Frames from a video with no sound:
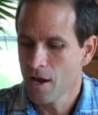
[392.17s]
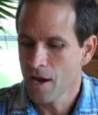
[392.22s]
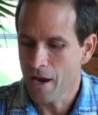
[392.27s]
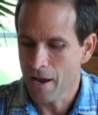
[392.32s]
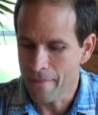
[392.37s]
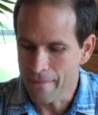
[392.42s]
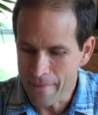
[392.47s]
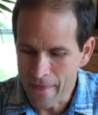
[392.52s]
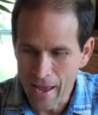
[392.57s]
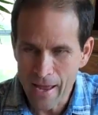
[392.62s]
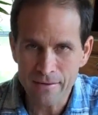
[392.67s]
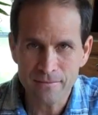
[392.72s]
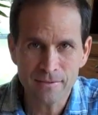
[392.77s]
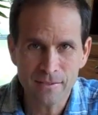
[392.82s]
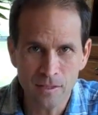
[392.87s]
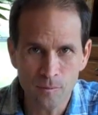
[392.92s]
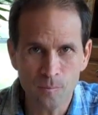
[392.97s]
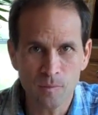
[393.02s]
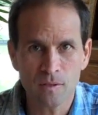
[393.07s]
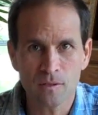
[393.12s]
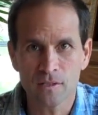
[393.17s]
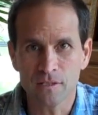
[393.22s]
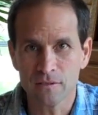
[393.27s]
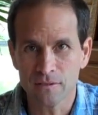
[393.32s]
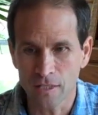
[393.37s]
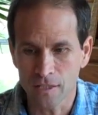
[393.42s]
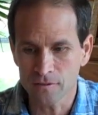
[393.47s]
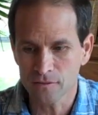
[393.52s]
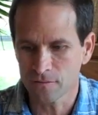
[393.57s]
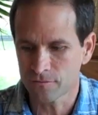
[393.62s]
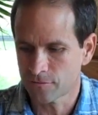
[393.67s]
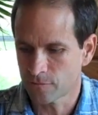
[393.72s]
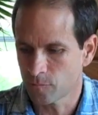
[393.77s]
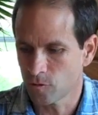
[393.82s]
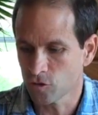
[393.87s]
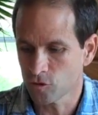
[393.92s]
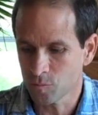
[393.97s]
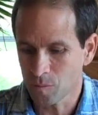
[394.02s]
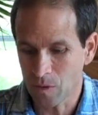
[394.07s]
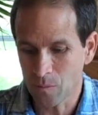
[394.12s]
And that typically does it for
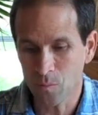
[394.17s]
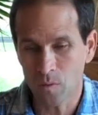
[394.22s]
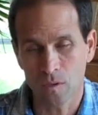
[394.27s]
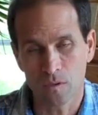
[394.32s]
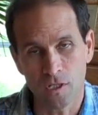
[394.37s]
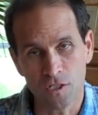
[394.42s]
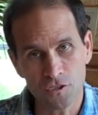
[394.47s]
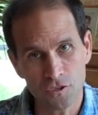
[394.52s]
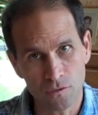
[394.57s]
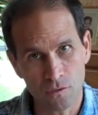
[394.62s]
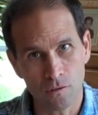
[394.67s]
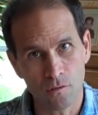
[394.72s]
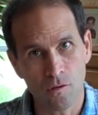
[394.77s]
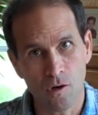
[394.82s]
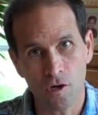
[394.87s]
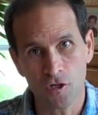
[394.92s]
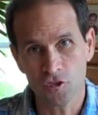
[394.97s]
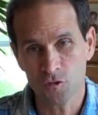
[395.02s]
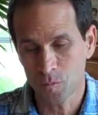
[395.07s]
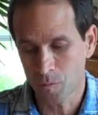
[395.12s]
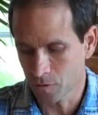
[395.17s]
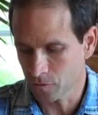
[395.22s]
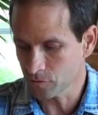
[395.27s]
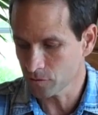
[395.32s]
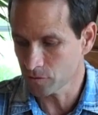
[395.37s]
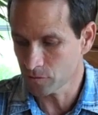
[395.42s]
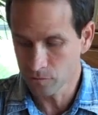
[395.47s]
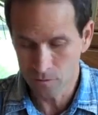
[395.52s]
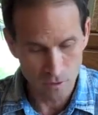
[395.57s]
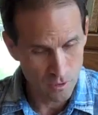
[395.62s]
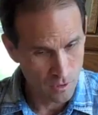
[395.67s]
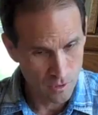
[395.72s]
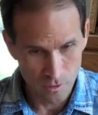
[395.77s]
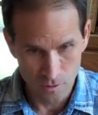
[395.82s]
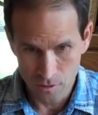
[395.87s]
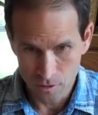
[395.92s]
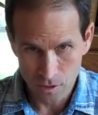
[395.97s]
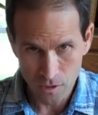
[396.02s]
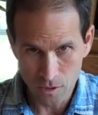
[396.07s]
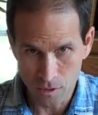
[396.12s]
most people. Unless you're a large person,
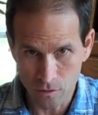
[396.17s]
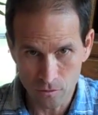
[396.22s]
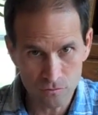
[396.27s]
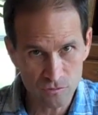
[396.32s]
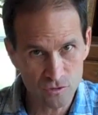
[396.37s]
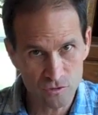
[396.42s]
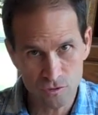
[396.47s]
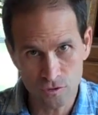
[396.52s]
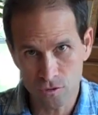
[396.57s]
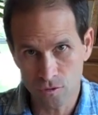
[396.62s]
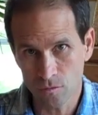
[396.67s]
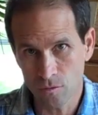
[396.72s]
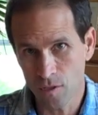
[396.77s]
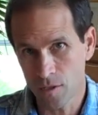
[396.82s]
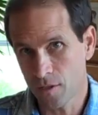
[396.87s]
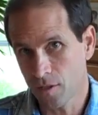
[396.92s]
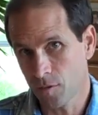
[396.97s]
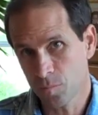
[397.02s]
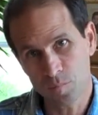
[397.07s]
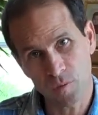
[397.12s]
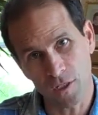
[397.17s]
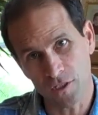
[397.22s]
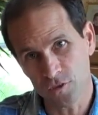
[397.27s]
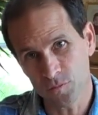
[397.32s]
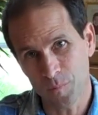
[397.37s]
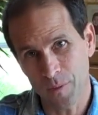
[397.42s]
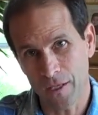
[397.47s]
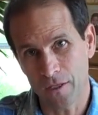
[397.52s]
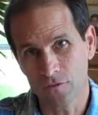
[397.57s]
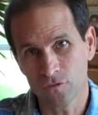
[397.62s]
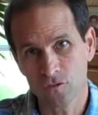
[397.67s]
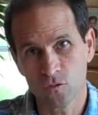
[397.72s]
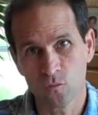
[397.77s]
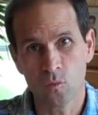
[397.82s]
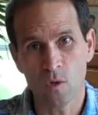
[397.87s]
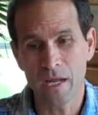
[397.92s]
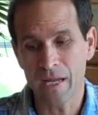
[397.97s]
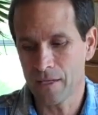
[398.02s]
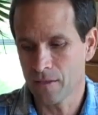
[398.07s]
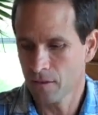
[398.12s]
200 plus pounds in
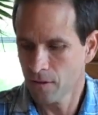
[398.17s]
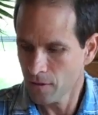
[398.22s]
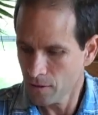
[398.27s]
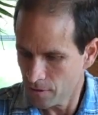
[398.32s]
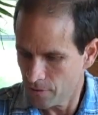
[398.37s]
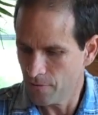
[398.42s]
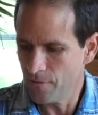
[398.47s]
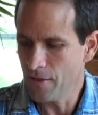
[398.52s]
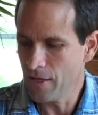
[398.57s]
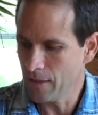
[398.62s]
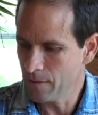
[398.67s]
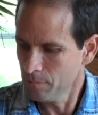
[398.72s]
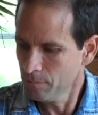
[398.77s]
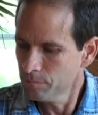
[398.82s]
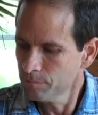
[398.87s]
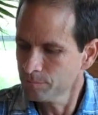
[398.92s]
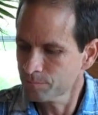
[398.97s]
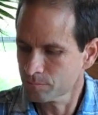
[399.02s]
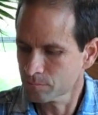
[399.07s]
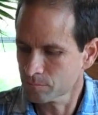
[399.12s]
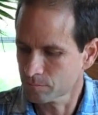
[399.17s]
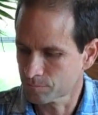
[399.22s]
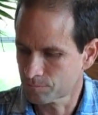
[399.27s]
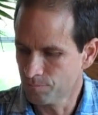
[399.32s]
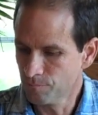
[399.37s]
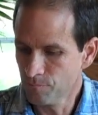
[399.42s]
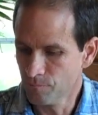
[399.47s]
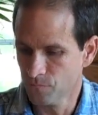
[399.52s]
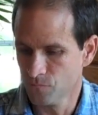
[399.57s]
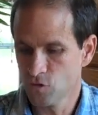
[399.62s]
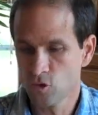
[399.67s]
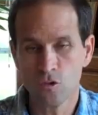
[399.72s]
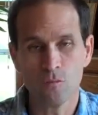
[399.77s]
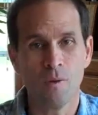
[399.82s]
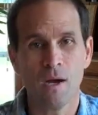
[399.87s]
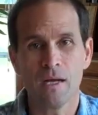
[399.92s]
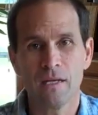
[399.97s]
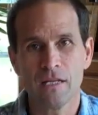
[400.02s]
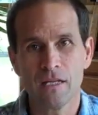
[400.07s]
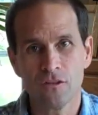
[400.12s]
weight, then you
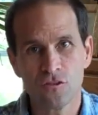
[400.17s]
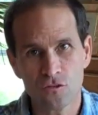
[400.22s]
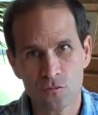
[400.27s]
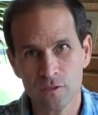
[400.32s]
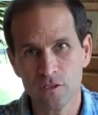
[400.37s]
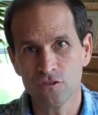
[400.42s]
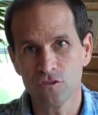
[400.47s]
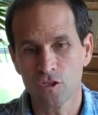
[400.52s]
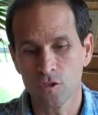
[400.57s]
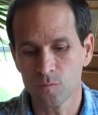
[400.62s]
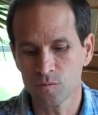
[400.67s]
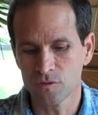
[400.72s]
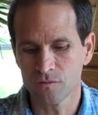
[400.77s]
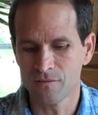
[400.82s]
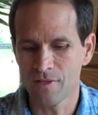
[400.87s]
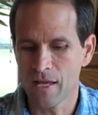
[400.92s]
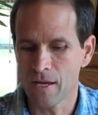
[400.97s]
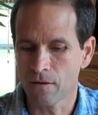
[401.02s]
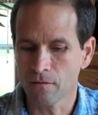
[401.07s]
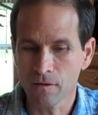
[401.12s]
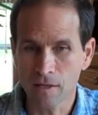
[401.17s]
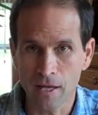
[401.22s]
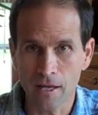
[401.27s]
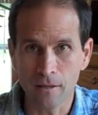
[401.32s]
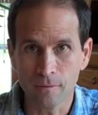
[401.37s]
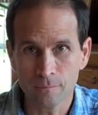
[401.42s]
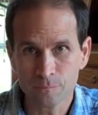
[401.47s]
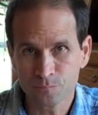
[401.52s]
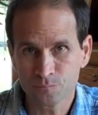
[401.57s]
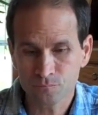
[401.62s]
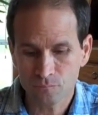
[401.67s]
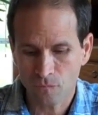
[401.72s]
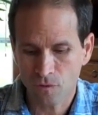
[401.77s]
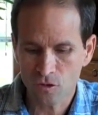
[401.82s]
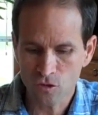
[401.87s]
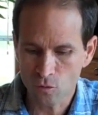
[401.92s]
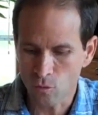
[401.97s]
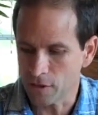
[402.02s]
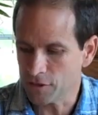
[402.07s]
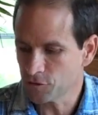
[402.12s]
might need 3 scoops of nanocal
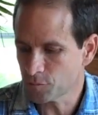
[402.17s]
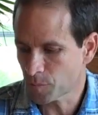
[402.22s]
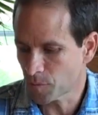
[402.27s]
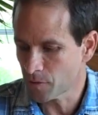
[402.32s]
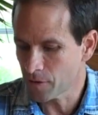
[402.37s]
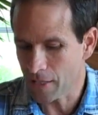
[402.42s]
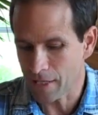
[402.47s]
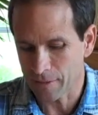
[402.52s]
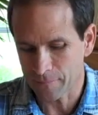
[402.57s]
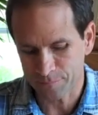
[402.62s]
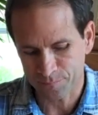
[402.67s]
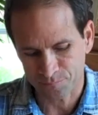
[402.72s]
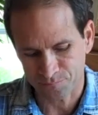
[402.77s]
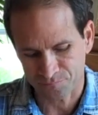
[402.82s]
twice per day.